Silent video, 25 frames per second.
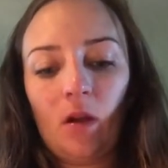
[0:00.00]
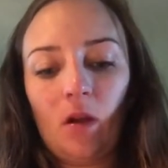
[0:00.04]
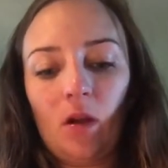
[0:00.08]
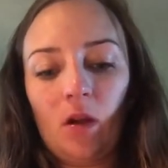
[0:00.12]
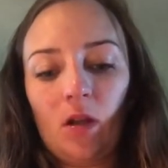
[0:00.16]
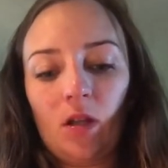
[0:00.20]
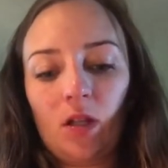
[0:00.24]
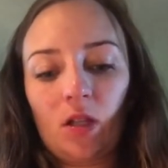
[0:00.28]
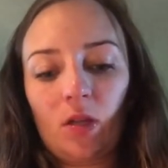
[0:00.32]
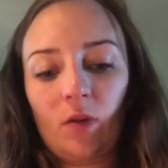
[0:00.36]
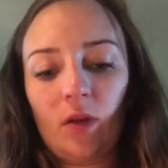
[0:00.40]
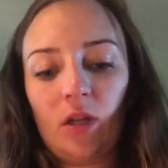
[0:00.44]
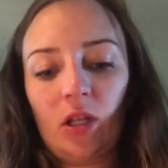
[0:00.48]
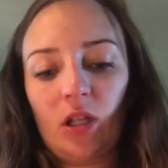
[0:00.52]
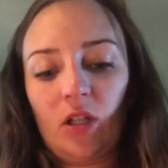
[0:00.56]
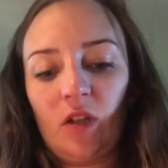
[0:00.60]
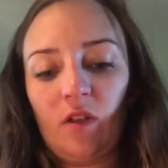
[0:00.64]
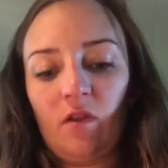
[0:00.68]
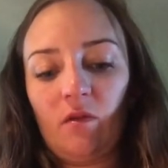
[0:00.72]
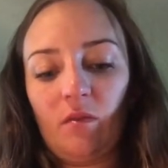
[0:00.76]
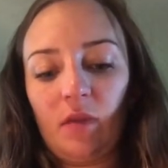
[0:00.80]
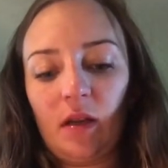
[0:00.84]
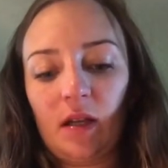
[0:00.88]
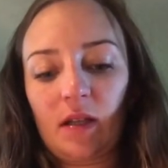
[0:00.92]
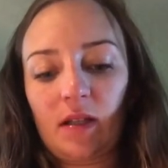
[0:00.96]
So once you've
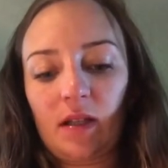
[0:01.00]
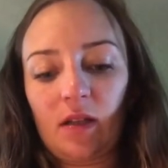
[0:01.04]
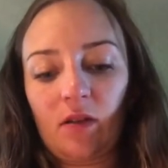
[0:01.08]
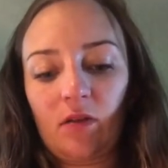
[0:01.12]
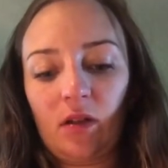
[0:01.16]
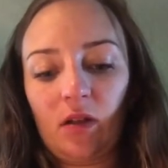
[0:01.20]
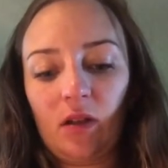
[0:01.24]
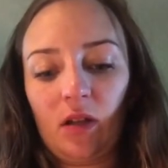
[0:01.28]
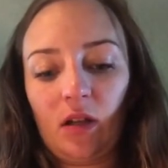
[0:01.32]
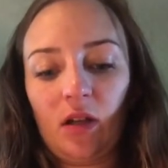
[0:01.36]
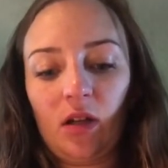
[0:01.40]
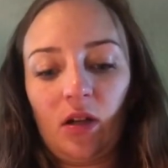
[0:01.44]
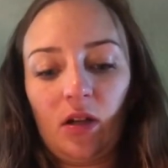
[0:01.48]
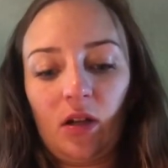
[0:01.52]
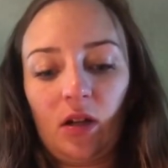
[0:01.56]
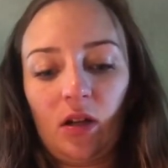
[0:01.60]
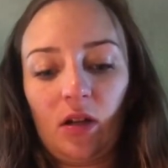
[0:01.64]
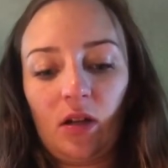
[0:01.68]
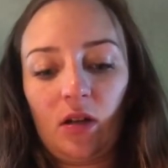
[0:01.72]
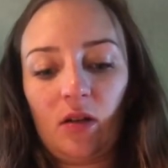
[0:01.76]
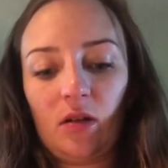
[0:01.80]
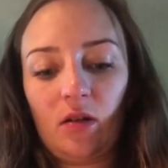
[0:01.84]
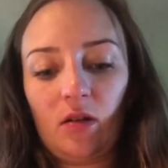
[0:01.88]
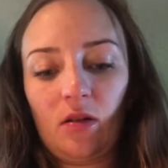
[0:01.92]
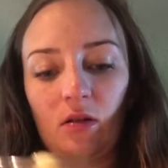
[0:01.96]
mixed it really good,
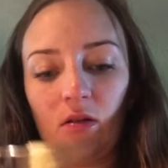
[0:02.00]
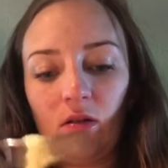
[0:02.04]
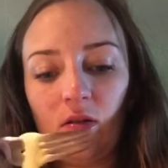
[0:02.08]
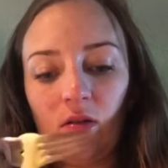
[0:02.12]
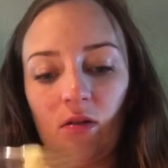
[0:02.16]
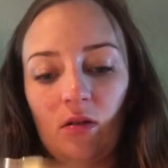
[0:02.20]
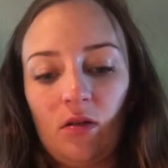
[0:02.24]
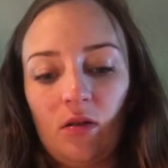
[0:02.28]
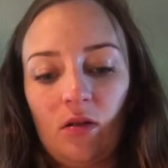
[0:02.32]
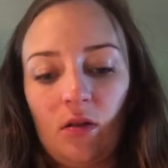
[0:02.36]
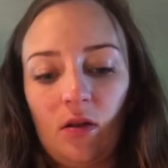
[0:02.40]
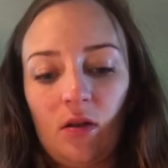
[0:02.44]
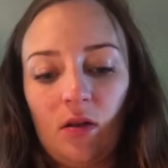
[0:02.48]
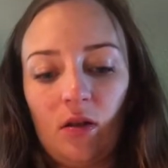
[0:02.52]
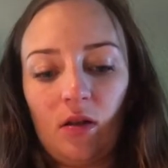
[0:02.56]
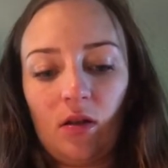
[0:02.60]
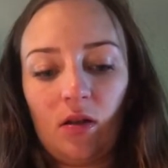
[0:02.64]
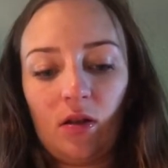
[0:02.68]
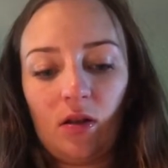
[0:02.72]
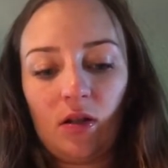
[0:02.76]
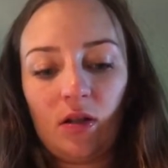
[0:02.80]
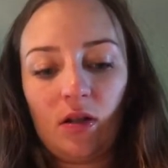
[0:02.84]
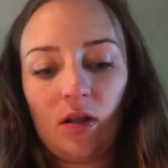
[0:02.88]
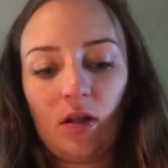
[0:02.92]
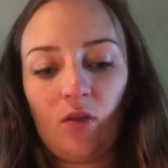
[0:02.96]

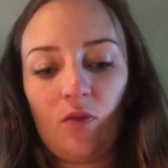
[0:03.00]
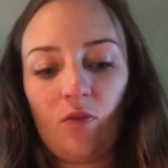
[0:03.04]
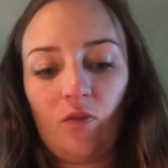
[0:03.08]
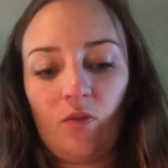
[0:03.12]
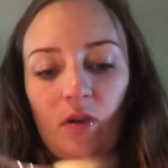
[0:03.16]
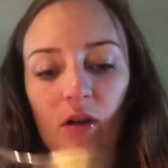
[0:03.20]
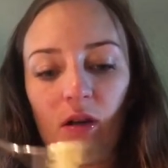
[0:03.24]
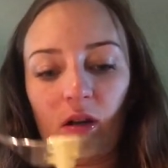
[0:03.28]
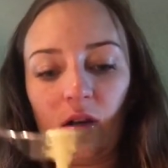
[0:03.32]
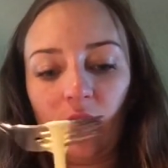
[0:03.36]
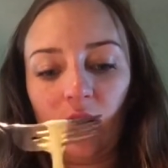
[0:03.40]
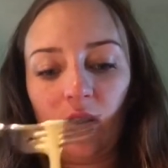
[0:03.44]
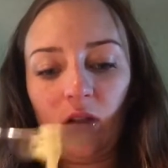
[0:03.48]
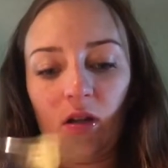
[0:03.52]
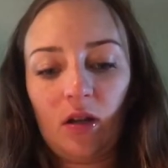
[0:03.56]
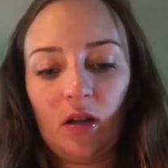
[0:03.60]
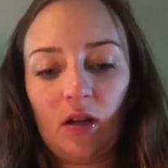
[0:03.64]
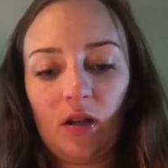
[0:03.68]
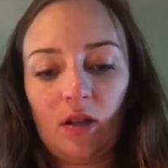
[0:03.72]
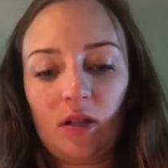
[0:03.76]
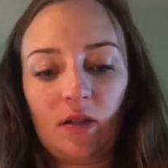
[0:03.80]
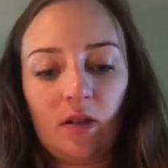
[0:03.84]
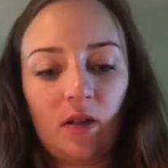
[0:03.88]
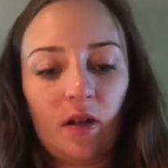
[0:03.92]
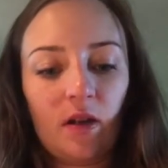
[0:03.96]
there's no big
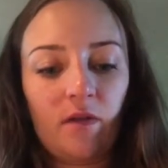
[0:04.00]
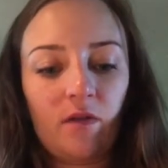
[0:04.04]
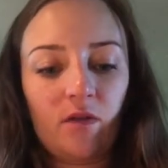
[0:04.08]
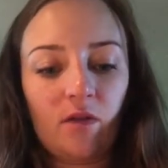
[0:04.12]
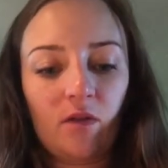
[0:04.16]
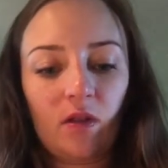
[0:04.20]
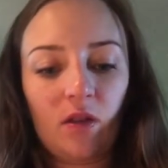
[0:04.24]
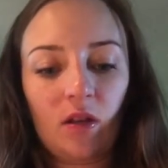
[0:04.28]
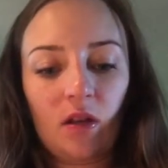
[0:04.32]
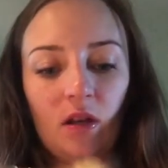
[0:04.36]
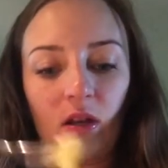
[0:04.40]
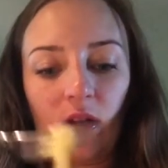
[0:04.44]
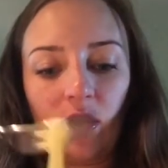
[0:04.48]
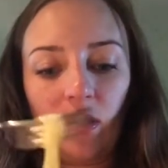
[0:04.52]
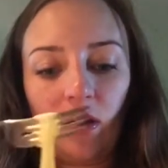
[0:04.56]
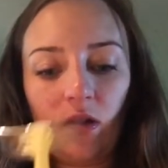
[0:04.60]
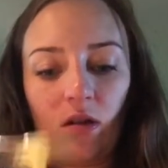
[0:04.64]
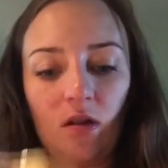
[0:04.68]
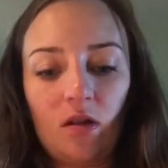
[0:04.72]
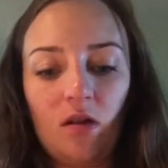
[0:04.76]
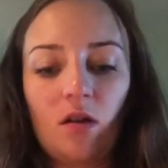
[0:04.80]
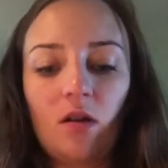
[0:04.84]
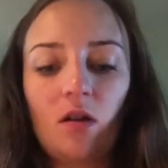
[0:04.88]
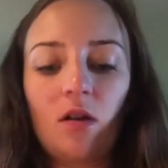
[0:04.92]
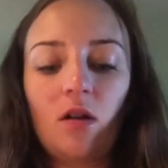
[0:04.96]
clumps left really.
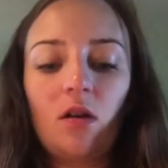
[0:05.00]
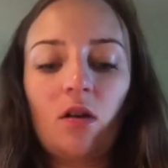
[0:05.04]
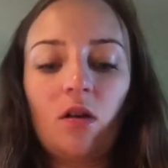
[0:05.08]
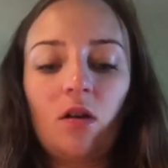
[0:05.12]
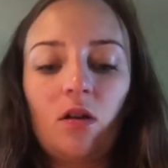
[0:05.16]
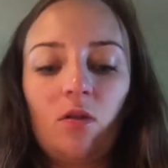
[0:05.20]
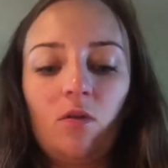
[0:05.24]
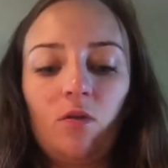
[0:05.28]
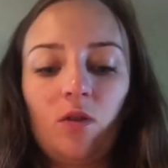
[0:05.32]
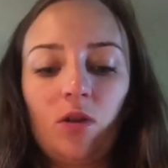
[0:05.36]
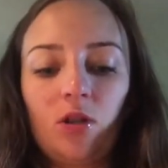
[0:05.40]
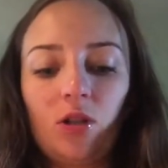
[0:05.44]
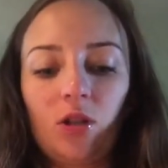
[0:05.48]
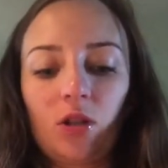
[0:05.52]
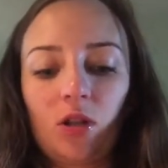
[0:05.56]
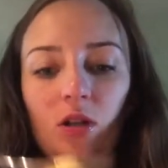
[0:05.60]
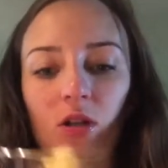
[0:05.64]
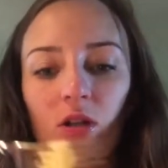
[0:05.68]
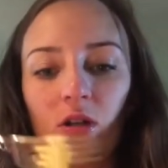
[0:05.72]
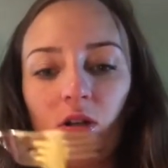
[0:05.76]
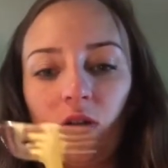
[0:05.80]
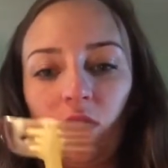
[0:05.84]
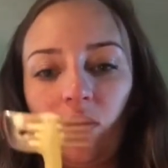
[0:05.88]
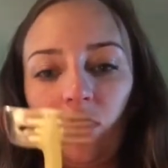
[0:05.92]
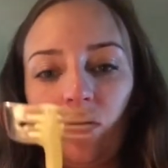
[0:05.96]
What you're going to
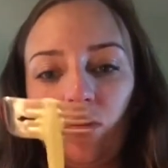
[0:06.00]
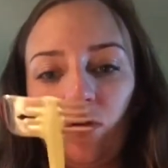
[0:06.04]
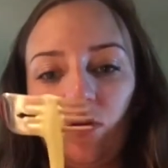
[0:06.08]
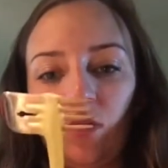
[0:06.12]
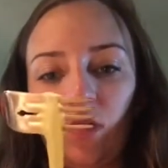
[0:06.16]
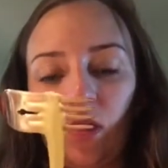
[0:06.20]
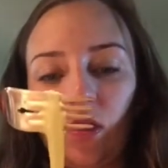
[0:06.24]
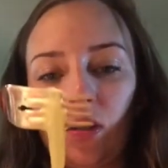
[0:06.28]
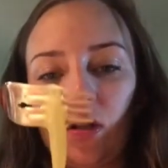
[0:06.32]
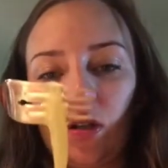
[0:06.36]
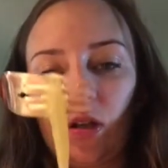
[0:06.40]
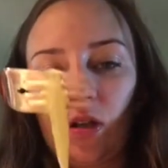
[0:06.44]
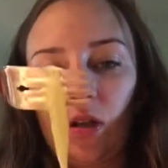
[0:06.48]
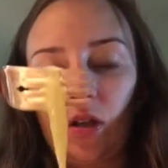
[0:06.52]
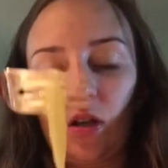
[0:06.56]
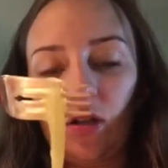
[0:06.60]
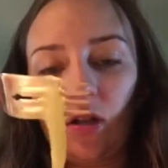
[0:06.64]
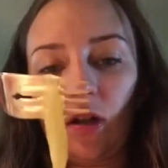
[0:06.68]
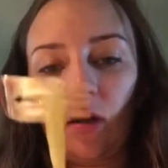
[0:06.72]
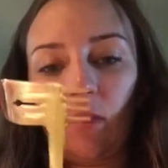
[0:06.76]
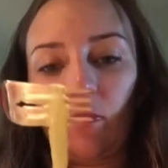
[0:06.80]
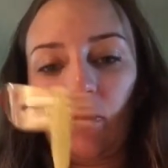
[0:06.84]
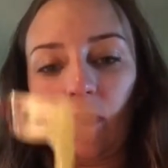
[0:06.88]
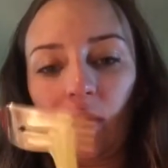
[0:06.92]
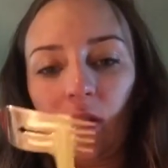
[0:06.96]
do is you're going to
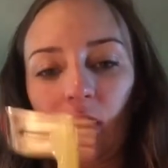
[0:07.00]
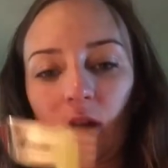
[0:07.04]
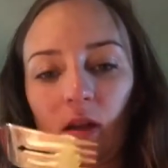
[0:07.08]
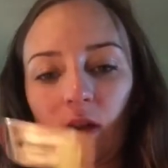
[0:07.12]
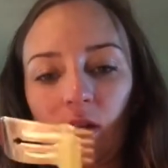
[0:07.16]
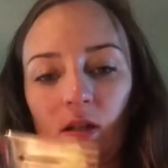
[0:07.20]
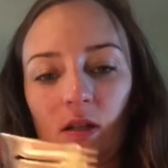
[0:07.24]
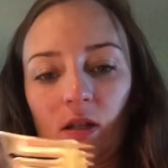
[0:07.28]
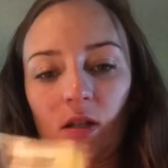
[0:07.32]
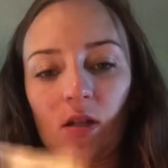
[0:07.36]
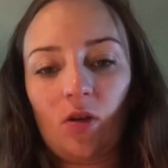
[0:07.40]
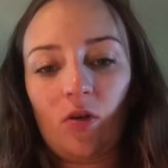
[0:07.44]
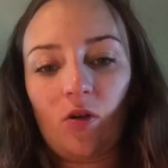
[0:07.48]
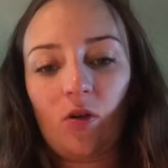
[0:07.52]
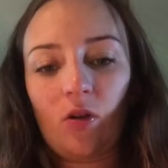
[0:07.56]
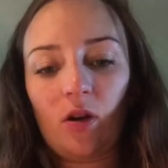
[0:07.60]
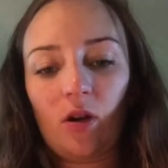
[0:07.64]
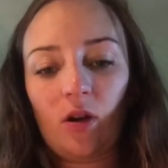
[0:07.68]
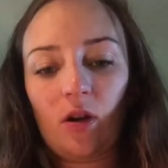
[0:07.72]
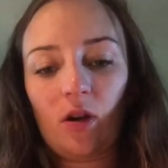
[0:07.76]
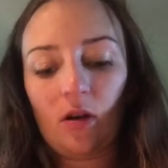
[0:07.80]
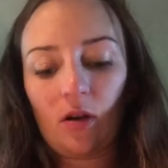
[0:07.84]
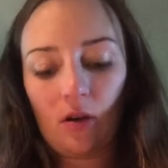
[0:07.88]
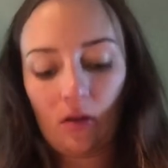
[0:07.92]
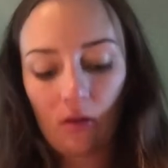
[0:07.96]
dump it into
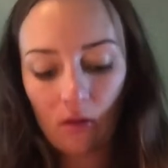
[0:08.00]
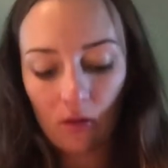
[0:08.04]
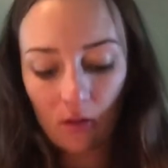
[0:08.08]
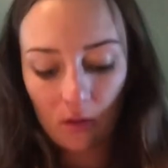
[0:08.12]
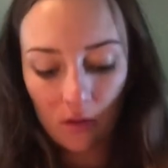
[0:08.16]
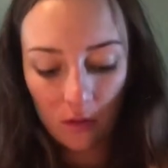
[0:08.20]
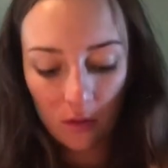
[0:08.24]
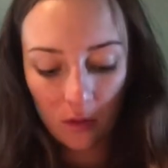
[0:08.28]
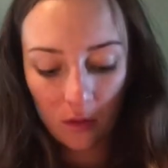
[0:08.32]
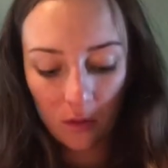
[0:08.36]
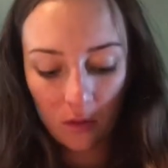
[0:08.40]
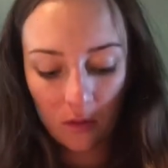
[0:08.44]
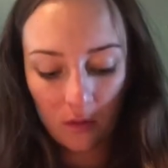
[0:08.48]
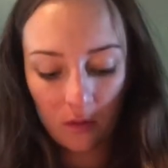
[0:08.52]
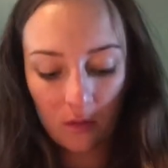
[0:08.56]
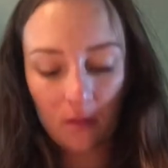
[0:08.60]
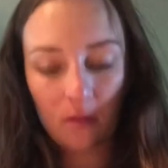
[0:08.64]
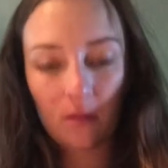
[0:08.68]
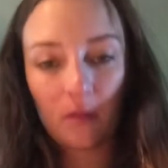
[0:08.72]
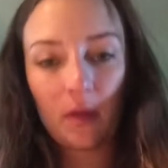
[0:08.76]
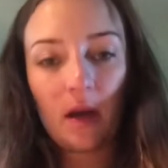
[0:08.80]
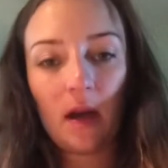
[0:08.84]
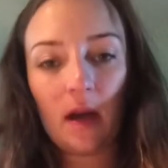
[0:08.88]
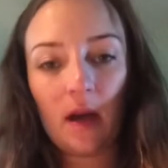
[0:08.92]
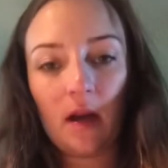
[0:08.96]
your
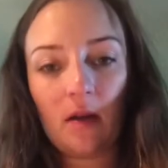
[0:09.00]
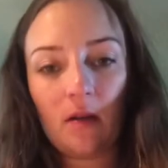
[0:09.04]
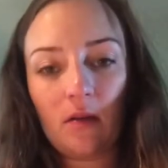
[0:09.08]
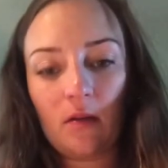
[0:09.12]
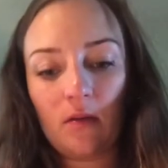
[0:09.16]
pan.